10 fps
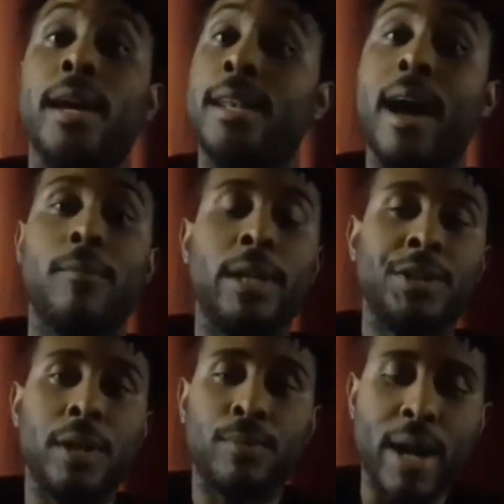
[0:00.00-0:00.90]
Now, I'm going
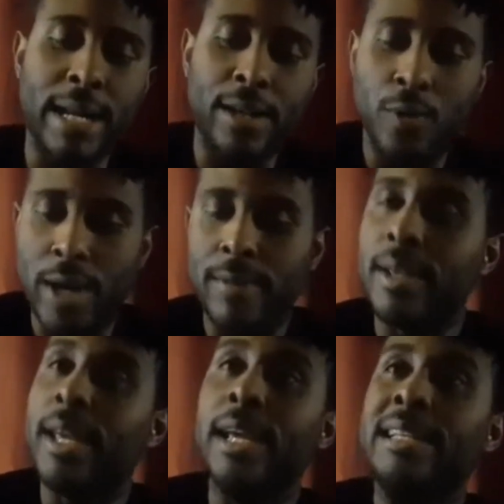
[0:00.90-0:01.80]
to jump right into it.
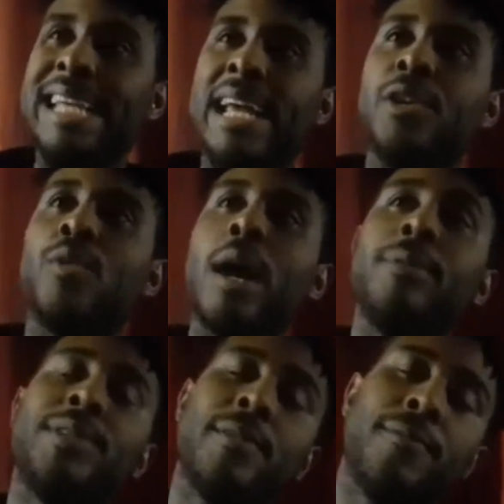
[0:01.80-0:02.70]
Daniel
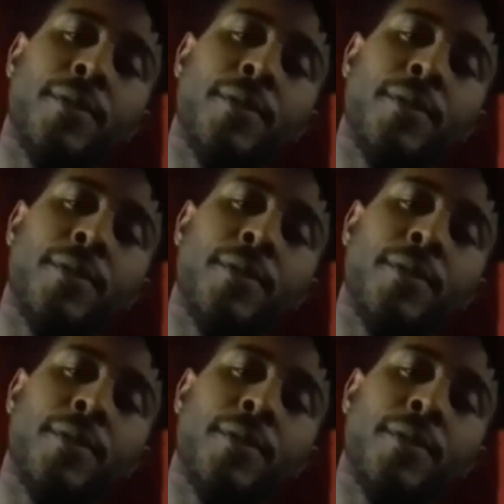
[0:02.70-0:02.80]
Roberts, the